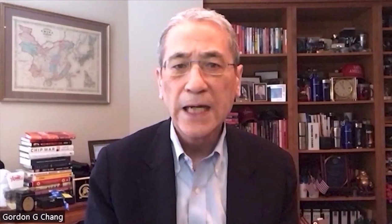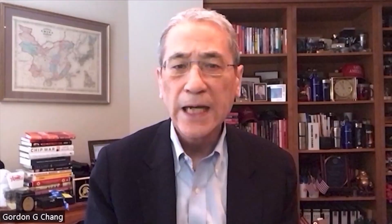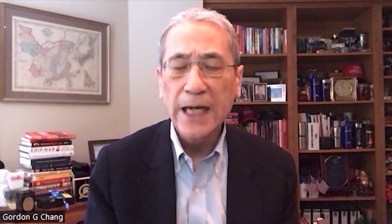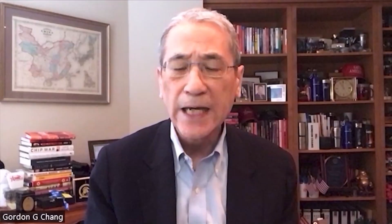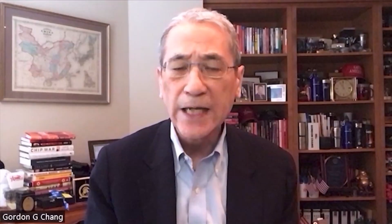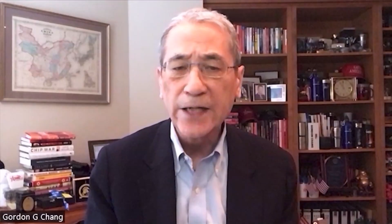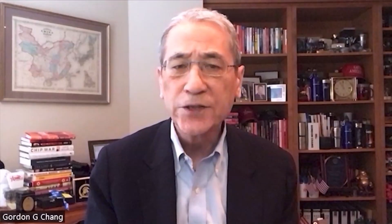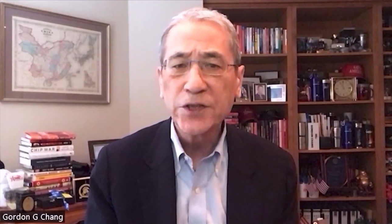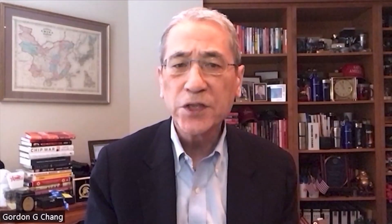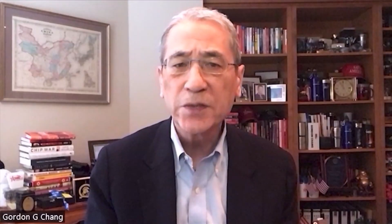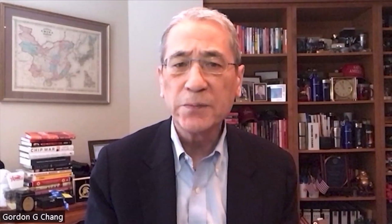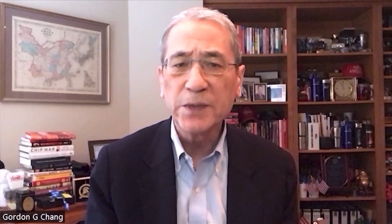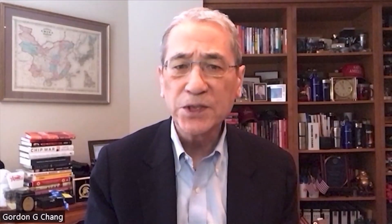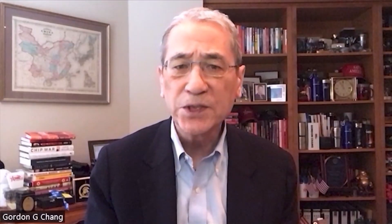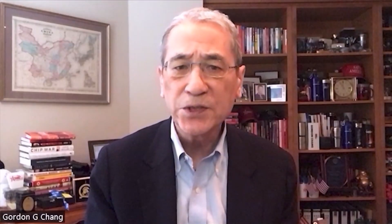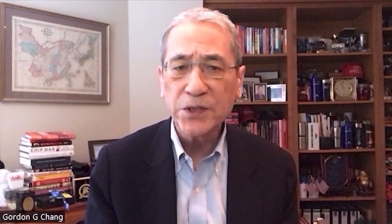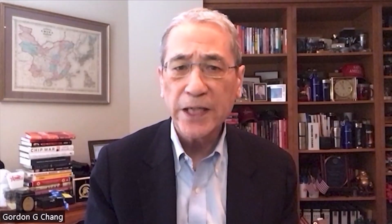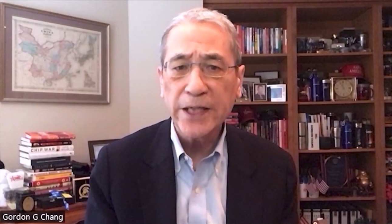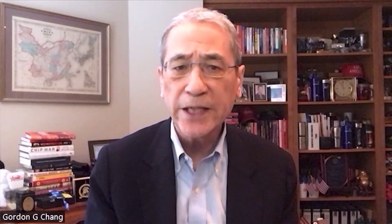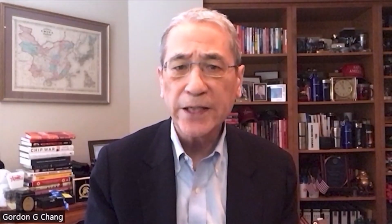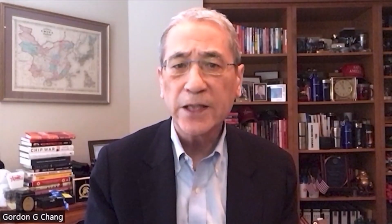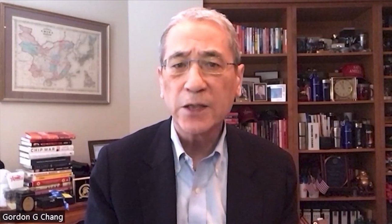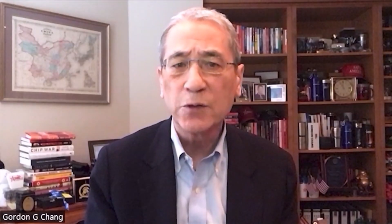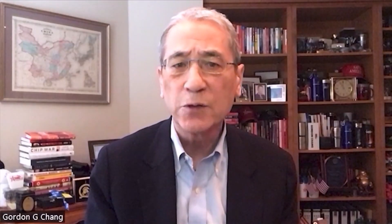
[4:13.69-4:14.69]
And it's a
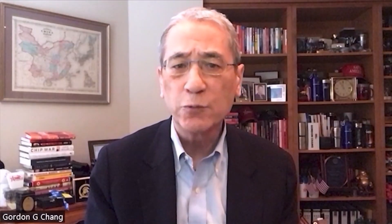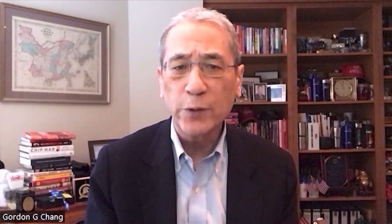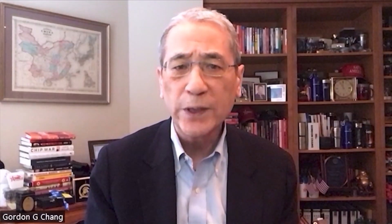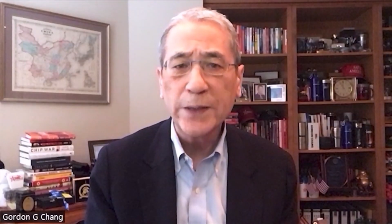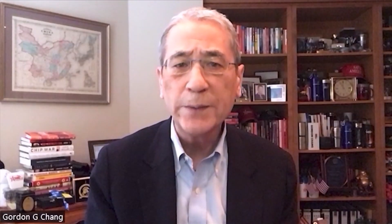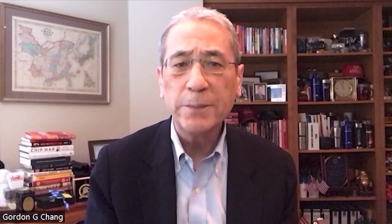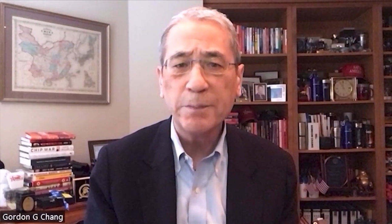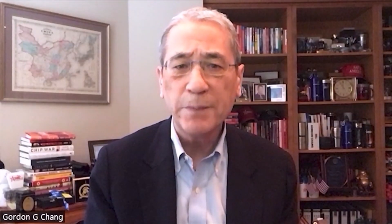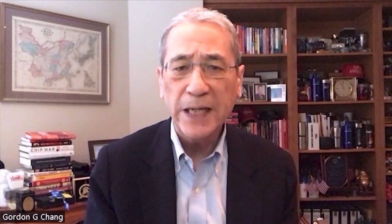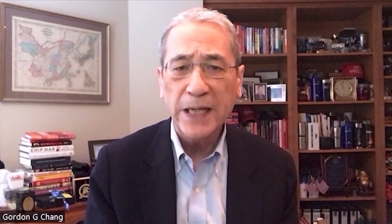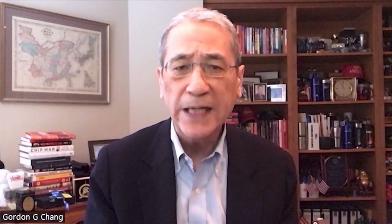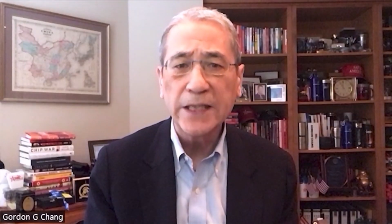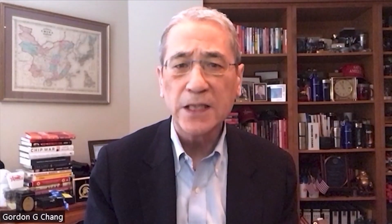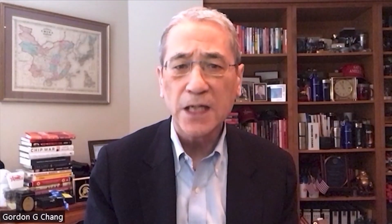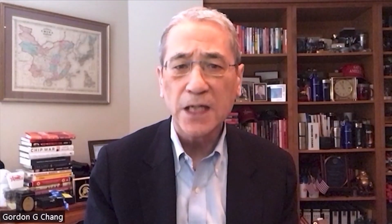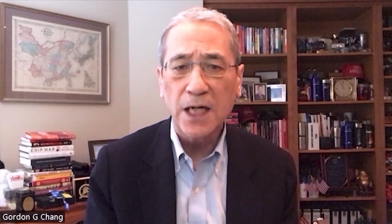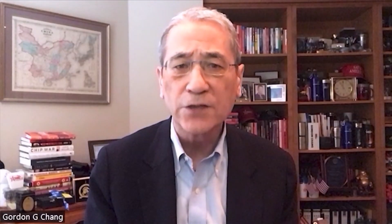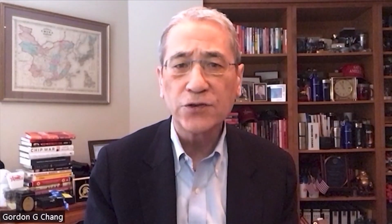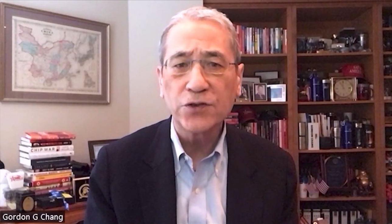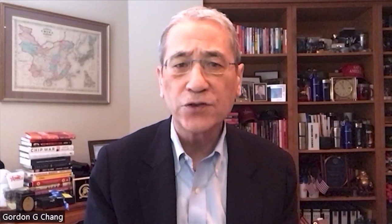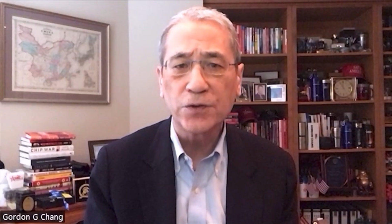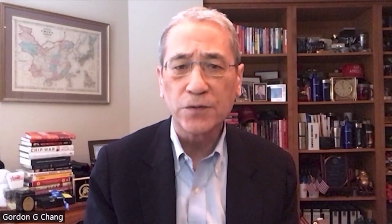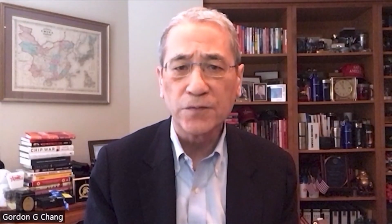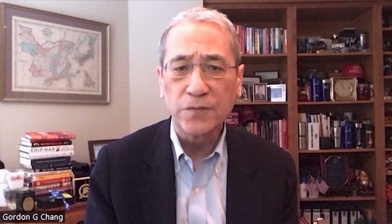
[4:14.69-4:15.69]
mistake that we may
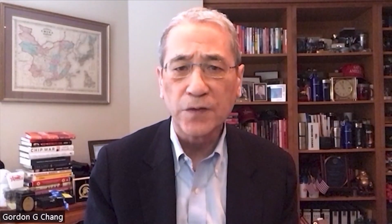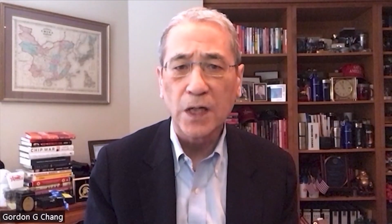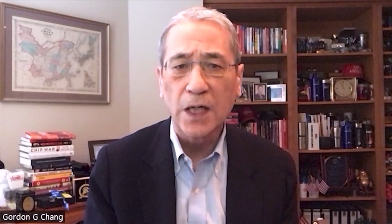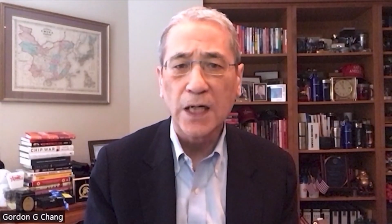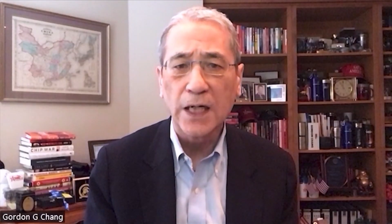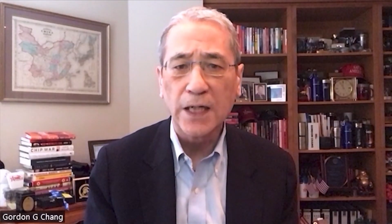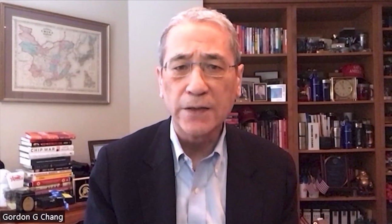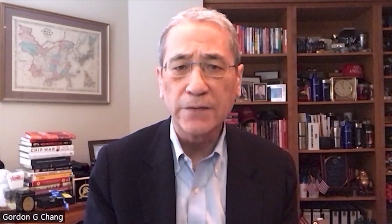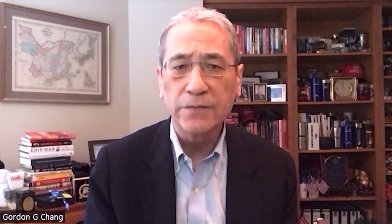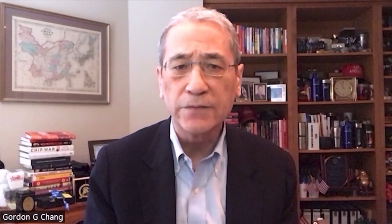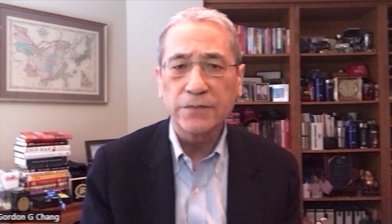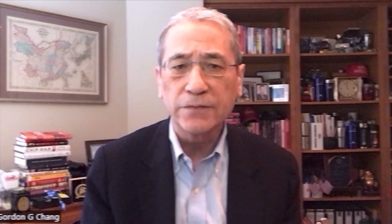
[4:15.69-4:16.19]
not survive.